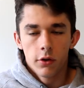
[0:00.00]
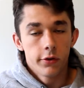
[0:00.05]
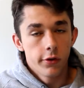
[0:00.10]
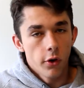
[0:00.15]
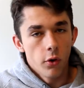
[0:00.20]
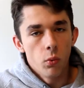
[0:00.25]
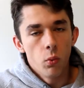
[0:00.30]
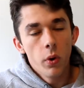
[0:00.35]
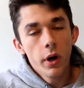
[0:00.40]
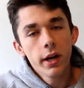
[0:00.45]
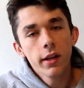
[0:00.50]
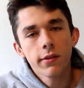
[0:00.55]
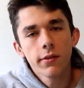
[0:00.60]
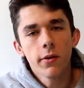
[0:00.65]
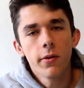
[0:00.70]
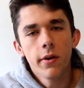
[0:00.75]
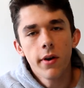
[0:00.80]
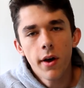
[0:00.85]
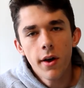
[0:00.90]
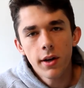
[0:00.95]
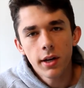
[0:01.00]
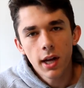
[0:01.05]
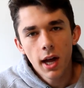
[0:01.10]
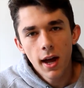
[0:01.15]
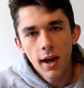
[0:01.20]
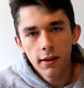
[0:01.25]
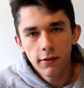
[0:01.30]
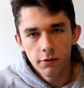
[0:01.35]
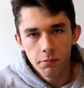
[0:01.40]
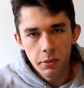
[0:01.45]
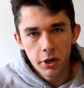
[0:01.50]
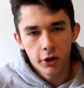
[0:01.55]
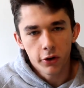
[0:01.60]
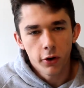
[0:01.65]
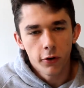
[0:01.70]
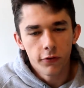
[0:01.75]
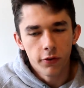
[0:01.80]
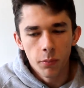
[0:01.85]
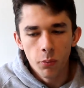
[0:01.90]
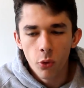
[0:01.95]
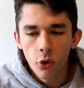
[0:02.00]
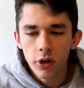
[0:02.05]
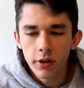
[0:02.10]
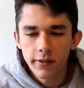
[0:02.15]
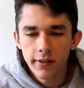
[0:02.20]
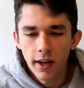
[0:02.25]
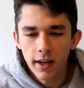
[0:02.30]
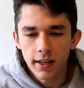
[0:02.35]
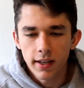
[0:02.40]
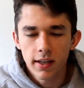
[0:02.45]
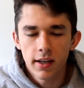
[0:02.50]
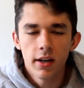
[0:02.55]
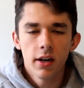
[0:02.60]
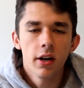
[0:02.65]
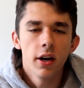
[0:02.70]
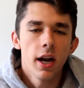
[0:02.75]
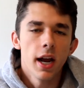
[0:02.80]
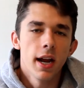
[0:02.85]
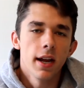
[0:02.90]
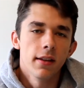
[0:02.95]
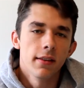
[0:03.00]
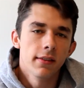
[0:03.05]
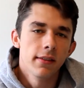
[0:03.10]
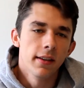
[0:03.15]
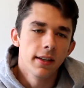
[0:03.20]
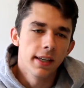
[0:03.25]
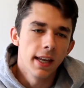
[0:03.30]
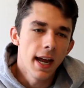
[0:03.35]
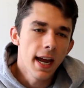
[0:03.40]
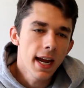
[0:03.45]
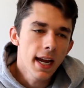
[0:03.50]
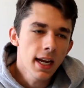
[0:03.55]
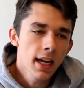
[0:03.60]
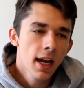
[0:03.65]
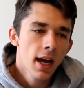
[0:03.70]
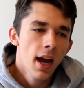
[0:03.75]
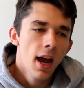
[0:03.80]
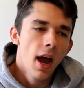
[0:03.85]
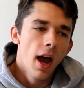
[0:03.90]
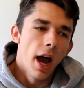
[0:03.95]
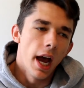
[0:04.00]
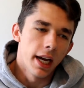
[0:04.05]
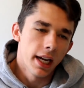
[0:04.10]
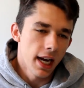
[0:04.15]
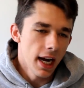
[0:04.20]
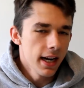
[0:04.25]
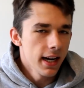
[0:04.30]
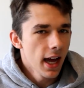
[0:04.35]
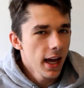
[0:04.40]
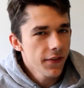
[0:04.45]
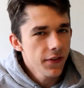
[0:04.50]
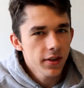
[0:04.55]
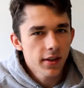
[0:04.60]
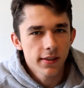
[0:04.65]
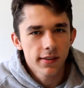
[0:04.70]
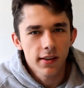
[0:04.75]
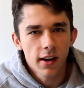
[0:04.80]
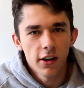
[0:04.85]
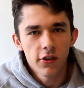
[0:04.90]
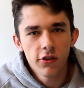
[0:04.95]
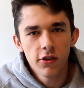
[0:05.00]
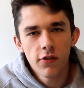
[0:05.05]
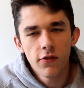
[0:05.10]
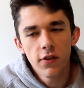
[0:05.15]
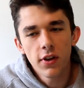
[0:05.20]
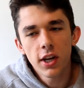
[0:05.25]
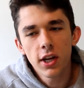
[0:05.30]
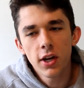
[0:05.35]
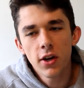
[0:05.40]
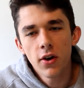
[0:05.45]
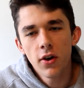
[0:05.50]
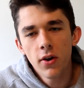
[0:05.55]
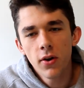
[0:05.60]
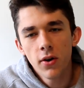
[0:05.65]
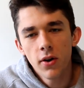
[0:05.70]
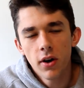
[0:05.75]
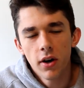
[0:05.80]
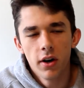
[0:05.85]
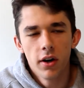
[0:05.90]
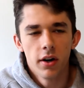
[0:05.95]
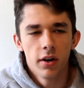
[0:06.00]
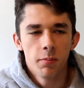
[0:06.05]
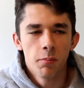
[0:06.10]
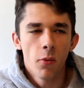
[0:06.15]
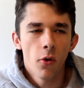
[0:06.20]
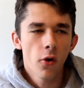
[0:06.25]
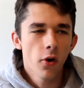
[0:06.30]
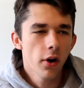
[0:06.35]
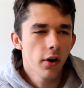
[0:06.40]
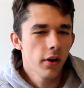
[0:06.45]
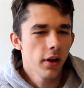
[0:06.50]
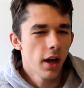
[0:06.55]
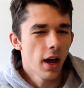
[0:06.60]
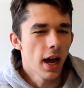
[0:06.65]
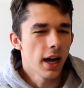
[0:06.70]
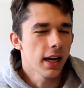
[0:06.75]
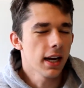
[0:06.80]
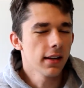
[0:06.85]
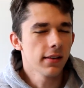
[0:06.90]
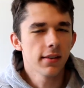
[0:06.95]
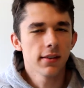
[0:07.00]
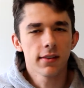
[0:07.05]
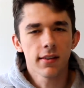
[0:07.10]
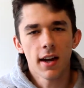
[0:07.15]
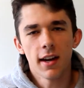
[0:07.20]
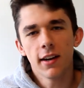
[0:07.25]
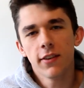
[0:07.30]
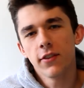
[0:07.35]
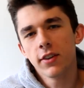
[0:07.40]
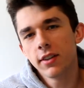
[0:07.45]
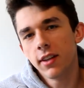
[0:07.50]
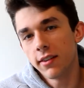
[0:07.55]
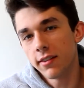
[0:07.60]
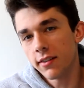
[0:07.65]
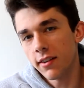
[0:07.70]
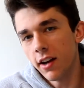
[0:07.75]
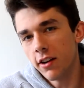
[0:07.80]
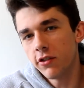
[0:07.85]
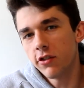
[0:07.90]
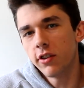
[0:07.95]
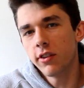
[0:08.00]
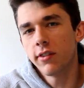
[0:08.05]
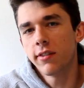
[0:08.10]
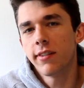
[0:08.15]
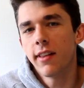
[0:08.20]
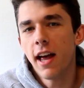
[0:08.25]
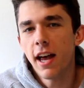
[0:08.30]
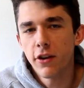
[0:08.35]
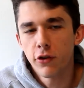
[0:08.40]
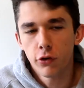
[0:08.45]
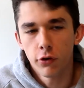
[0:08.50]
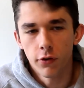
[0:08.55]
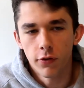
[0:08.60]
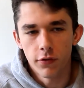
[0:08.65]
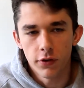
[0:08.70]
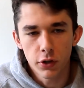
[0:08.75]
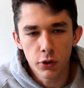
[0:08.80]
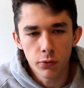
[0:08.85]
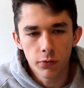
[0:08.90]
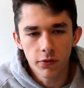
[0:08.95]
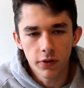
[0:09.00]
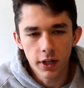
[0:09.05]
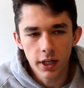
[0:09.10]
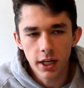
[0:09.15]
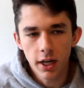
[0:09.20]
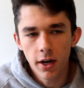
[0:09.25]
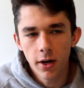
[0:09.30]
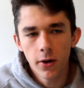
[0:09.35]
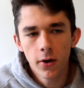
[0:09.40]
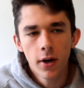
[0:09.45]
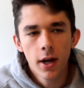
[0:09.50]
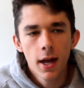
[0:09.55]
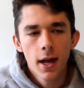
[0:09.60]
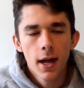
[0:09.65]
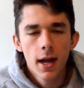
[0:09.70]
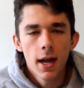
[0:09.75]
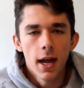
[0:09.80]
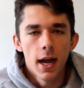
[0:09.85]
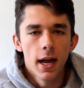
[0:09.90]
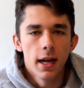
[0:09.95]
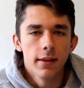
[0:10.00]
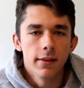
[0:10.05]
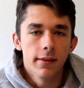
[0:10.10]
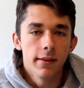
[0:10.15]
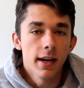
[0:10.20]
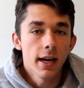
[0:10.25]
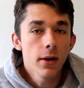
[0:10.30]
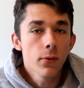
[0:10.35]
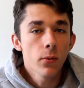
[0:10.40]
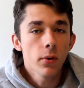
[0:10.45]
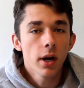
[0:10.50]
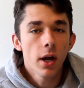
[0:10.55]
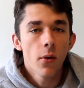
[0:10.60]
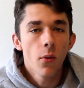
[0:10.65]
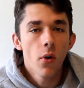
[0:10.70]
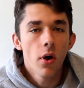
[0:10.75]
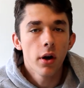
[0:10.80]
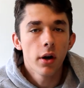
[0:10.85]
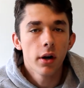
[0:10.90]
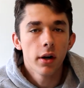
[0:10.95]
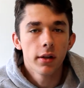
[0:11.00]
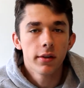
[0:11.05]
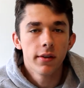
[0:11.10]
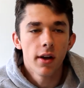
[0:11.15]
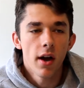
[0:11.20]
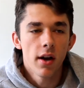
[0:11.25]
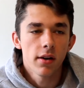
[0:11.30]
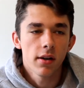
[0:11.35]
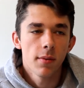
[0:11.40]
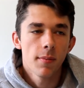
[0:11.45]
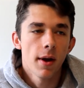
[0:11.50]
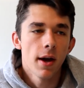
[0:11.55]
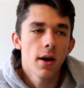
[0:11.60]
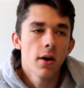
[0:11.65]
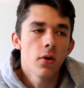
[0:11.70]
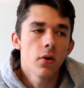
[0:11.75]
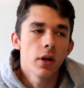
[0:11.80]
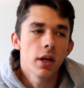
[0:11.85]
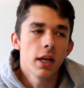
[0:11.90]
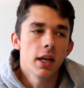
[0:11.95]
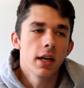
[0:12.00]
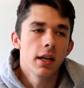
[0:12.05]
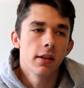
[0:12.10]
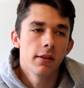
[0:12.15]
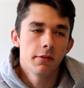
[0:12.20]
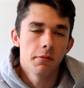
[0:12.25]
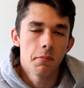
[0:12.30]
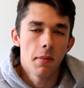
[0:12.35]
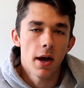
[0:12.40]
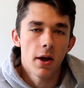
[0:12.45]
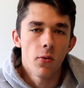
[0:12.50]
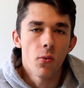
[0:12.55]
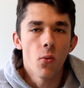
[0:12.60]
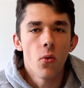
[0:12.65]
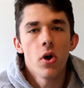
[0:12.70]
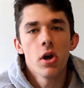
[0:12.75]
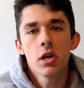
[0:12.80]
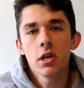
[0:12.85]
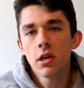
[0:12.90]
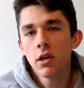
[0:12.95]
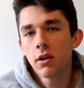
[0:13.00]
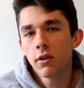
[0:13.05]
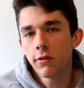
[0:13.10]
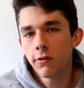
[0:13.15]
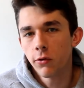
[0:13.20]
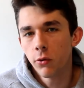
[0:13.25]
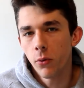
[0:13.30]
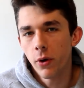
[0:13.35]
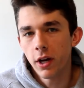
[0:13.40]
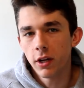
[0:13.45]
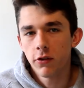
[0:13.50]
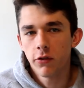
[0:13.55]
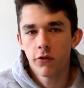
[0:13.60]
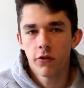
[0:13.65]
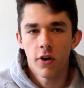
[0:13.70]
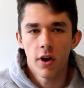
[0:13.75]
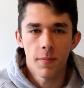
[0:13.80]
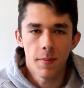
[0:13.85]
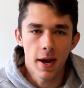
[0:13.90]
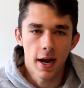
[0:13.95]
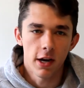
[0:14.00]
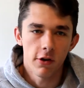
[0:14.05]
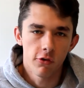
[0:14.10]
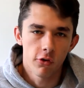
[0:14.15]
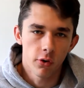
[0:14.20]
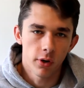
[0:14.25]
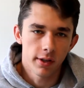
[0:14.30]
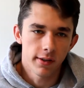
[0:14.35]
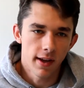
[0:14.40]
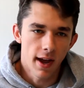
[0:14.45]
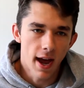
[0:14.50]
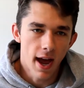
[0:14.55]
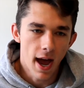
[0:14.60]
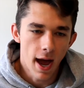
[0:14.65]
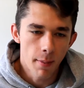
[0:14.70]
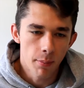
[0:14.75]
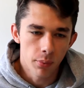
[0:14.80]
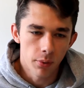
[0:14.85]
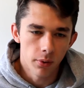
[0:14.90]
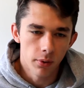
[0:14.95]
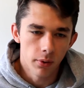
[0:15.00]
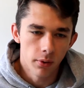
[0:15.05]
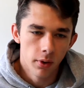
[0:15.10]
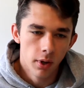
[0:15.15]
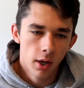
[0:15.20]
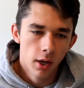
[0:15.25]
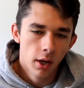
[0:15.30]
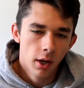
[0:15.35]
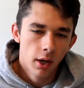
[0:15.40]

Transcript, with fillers: So what is going on guys, Mirko from Tech here and today I kind of have a discussion video or more I guess it's kind of a discussion slash review video and today what I wanted to talk about is my one year switch from Android to Apple.